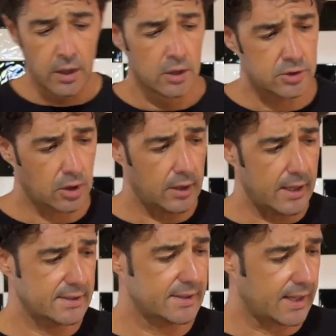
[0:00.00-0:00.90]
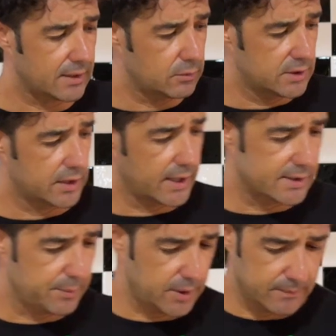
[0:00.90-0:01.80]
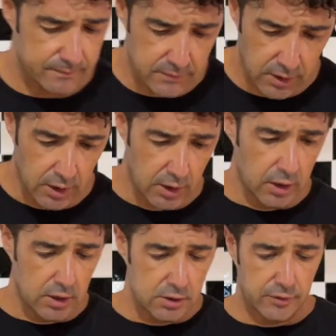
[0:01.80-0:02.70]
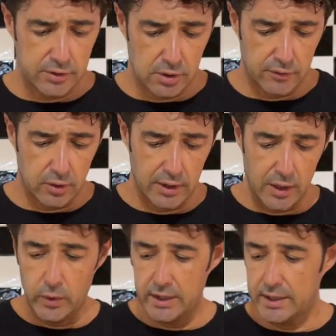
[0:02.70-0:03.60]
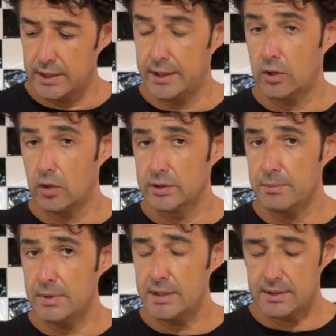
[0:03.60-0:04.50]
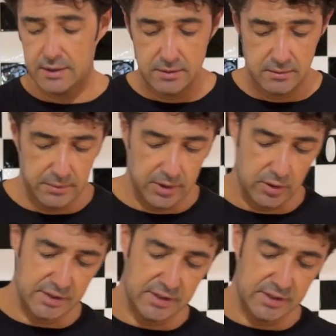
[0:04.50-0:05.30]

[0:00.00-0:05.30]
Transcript: So let's start with the recipe. First of all, I will clean all the meat, because